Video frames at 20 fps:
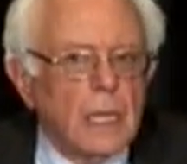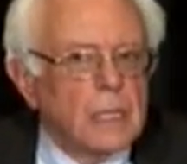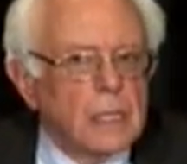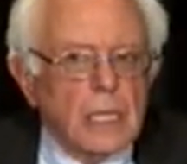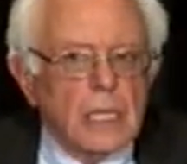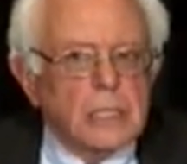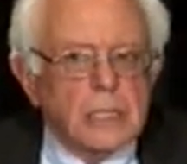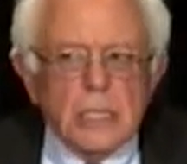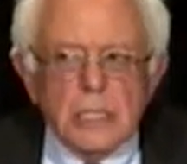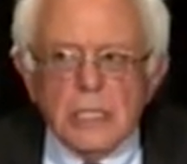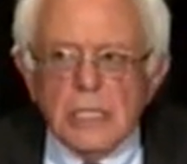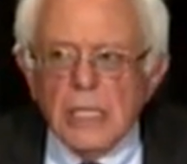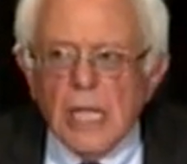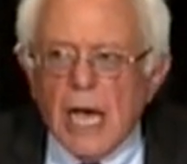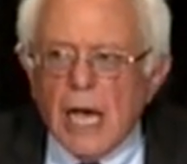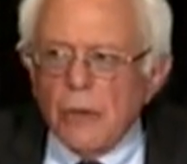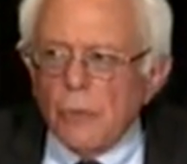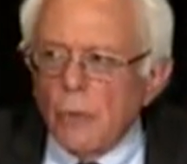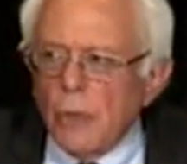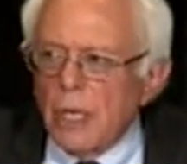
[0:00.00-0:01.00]
This is
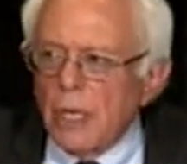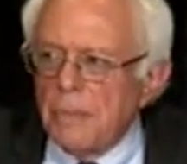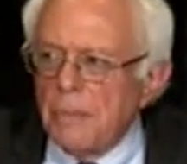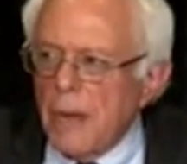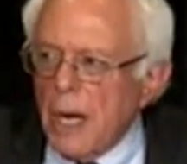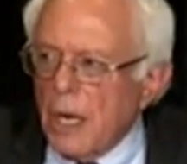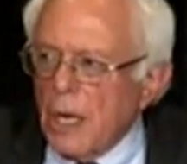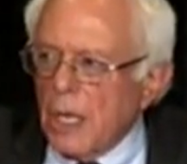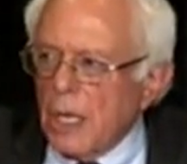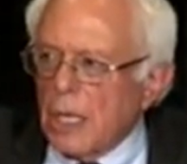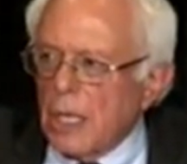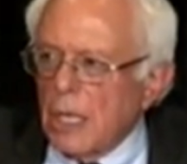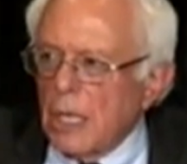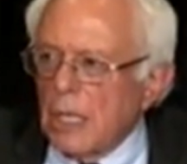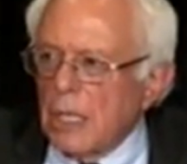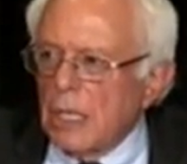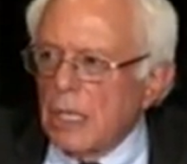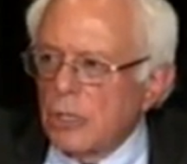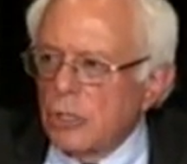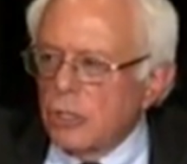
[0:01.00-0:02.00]
not what
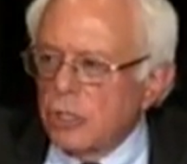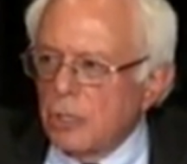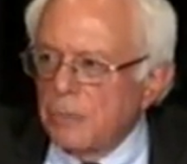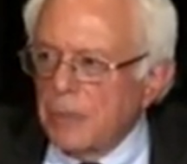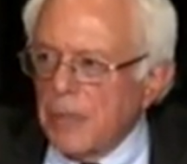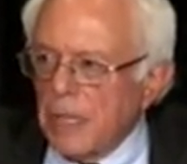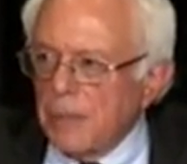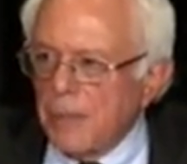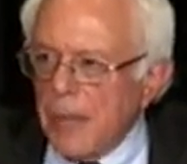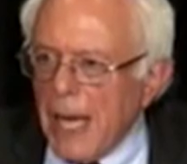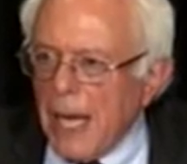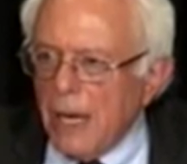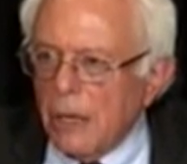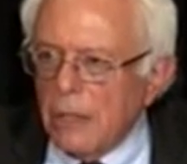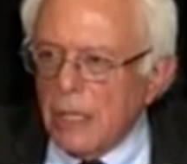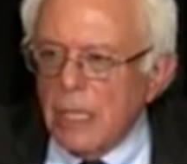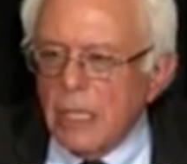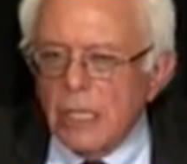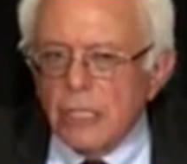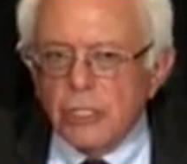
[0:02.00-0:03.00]
America should be
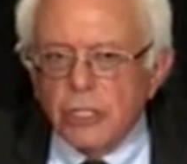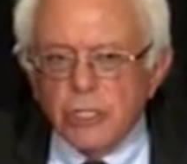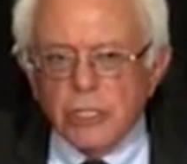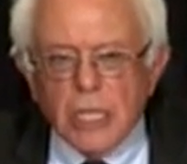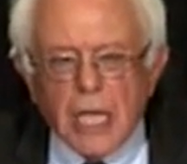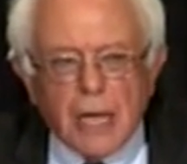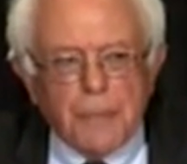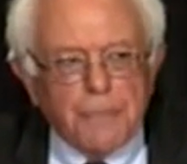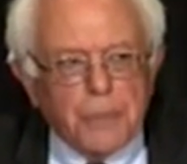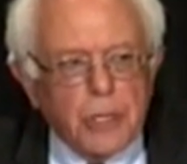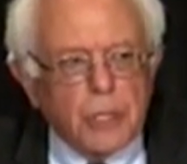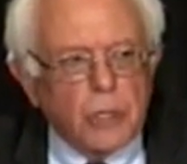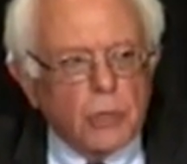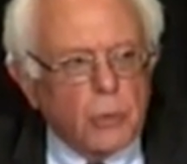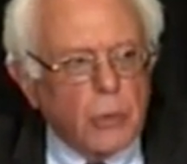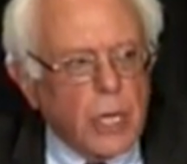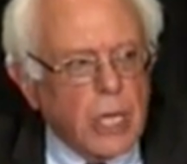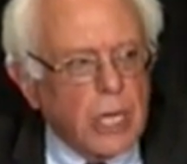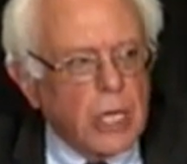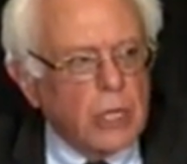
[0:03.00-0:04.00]
about, and it should not be the
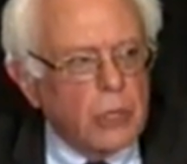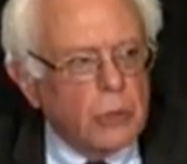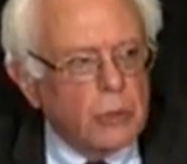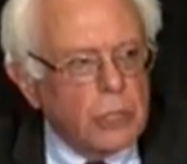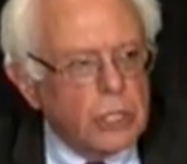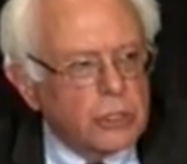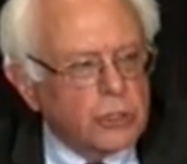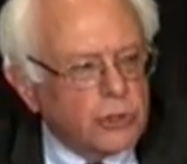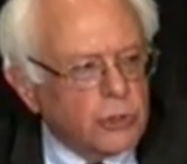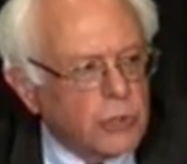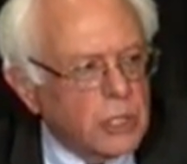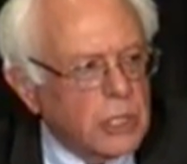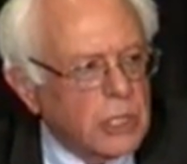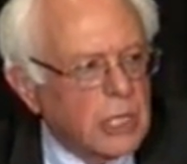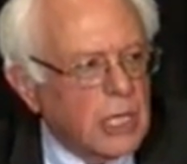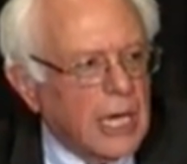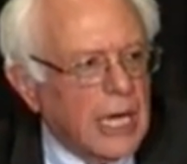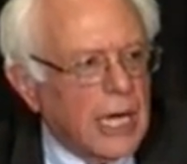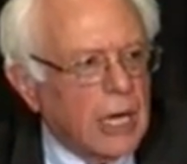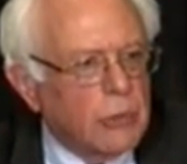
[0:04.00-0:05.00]
way we
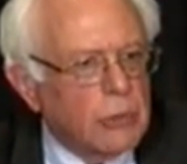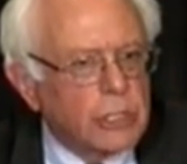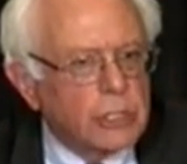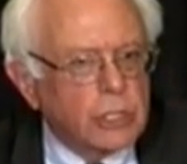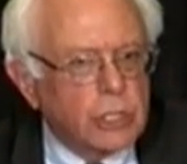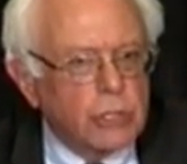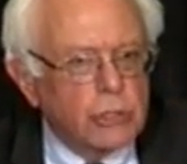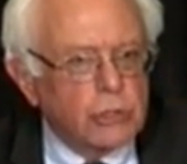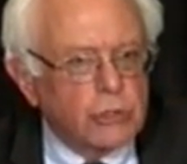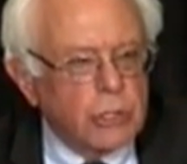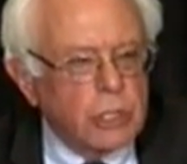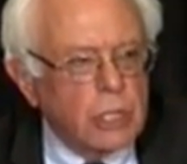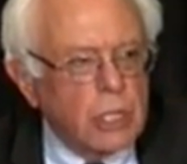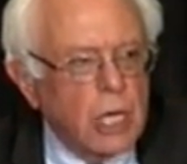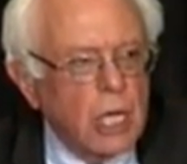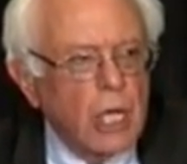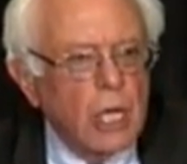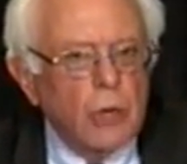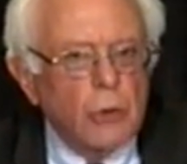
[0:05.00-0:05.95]
treat our children.